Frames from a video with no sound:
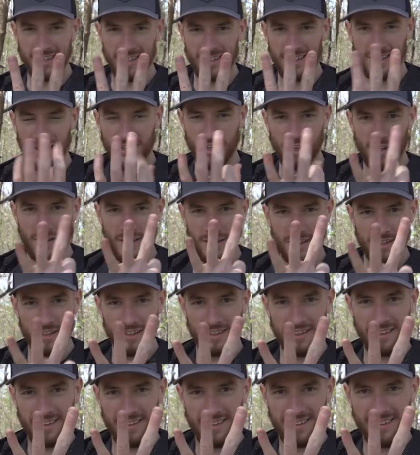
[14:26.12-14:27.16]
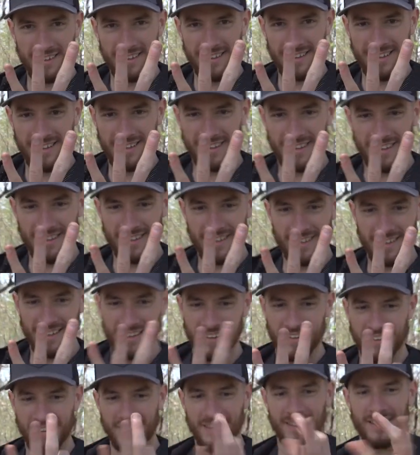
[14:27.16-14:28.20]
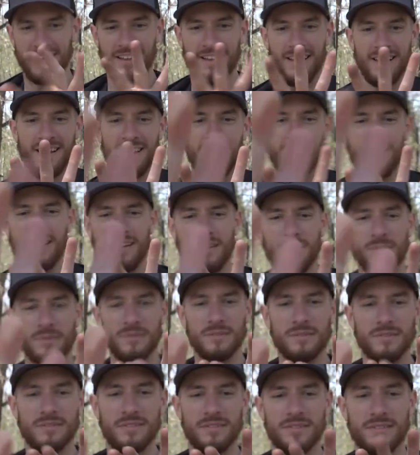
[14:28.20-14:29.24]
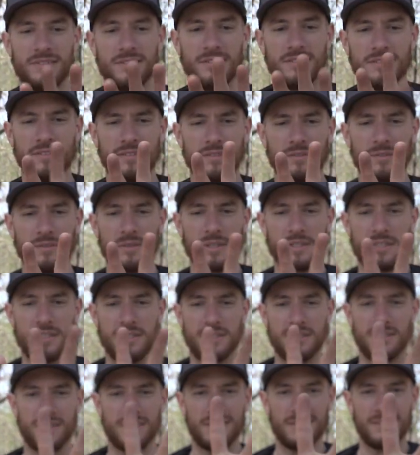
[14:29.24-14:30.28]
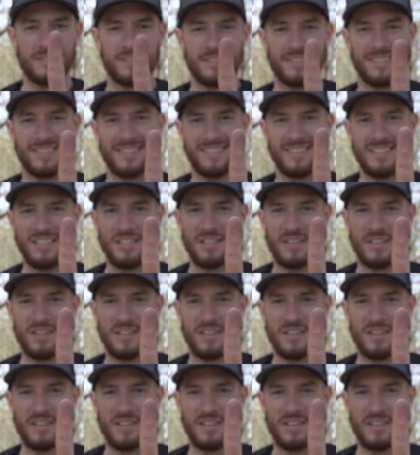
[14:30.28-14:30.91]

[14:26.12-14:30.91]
I'm a trace. I do it like this. I can't, my fingers,